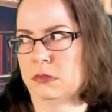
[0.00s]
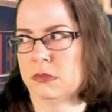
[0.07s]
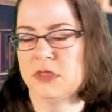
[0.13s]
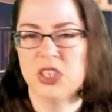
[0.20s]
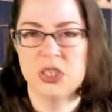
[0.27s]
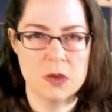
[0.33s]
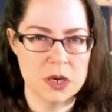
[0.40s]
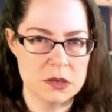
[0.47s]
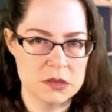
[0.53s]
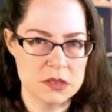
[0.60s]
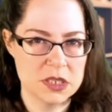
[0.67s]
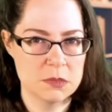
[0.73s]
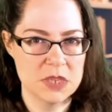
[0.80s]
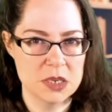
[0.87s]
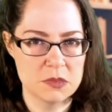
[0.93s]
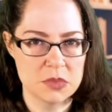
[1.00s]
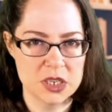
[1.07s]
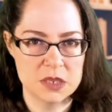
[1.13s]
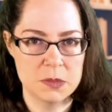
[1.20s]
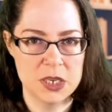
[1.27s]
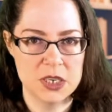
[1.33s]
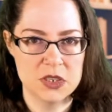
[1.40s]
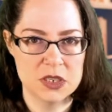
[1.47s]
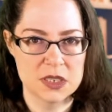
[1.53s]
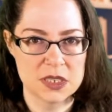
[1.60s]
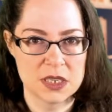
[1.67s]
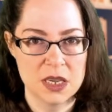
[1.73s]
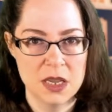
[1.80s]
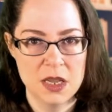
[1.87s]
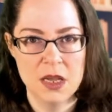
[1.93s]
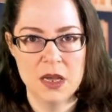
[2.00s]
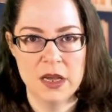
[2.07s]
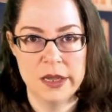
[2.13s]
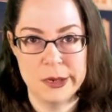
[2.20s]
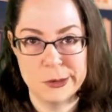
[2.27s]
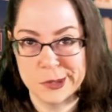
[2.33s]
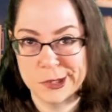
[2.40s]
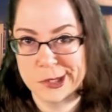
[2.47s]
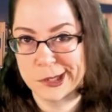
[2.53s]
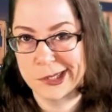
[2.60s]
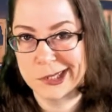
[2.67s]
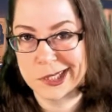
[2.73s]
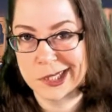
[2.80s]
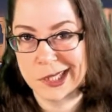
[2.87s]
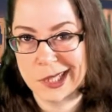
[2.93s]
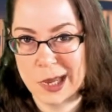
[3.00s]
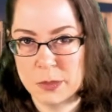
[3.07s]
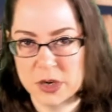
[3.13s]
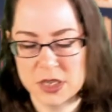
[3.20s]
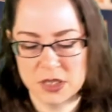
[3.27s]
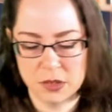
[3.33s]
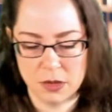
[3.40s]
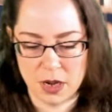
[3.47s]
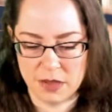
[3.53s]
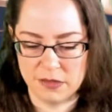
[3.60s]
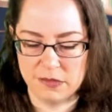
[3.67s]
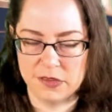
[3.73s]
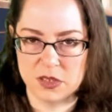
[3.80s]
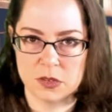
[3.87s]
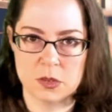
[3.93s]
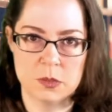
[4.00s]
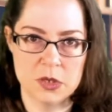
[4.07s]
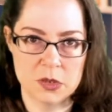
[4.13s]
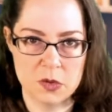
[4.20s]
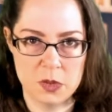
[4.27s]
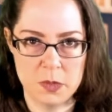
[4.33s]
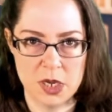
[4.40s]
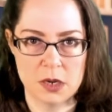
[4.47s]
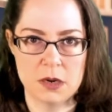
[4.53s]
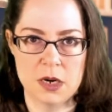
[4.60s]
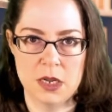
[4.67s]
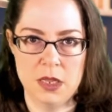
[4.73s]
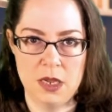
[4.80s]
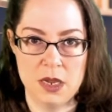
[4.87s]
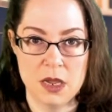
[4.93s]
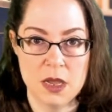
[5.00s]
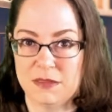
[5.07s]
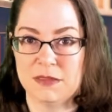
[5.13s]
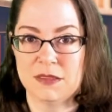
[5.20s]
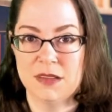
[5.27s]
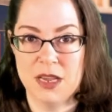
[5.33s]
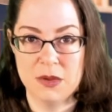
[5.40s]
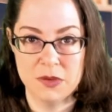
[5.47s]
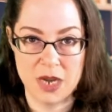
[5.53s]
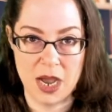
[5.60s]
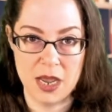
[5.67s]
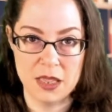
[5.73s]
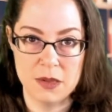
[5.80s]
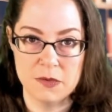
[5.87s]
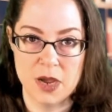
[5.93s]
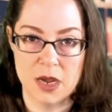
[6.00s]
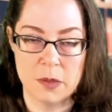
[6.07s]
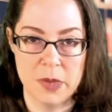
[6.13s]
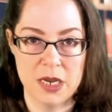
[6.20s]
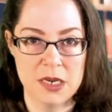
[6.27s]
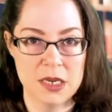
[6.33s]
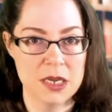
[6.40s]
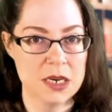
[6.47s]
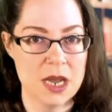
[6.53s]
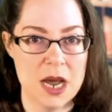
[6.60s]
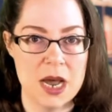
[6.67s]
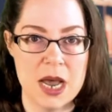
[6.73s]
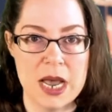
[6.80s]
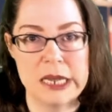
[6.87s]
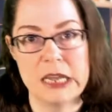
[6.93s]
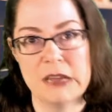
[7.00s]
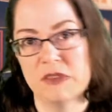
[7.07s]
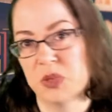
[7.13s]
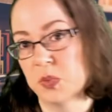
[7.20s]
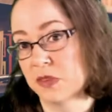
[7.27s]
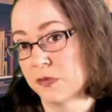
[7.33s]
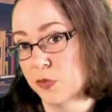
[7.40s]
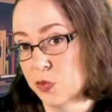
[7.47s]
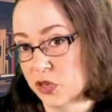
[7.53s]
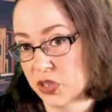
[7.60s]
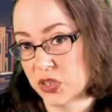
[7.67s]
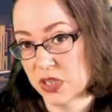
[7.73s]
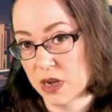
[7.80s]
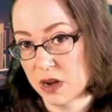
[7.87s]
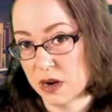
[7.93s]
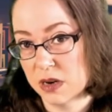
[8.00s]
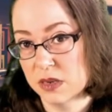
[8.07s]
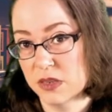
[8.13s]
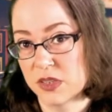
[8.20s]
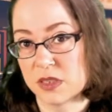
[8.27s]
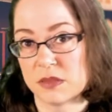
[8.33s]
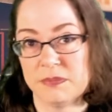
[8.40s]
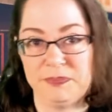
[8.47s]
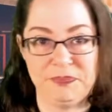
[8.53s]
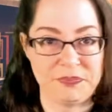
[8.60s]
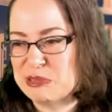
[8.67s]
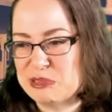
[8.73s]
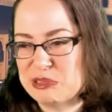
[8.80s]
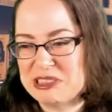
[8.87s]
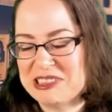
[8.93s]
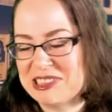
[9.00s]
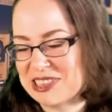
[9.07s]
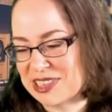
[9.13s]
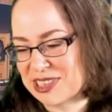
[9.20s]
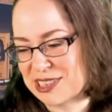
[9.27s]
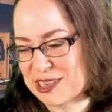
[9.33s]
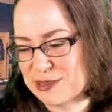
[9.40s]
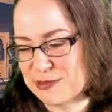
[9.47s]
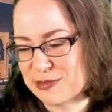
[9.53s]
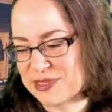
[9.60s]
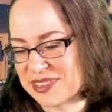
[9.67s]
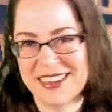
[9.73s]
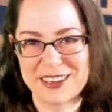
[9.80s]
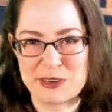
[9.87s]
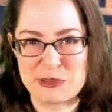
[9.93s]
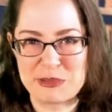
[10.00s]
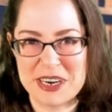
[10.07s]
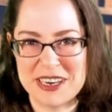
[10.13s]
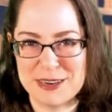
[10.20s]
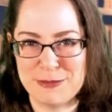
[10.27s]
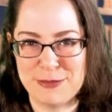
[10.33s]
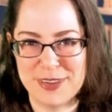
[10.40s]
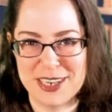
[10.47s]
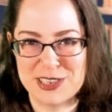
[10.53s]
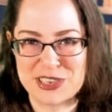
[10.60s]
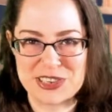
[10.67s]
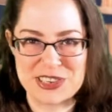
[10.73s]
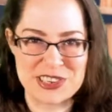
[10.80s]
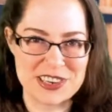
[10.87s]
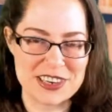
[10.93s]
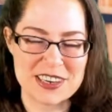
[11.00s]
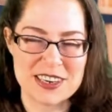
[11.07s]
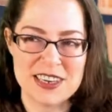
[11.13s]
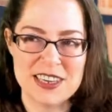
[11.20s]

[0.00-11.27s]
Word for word: two hundred something plus pages, and I returned it to the library, so I don't have the physical book with me currently. I would highly recommend it. I gave this book four stars. Just, it was a great adventure.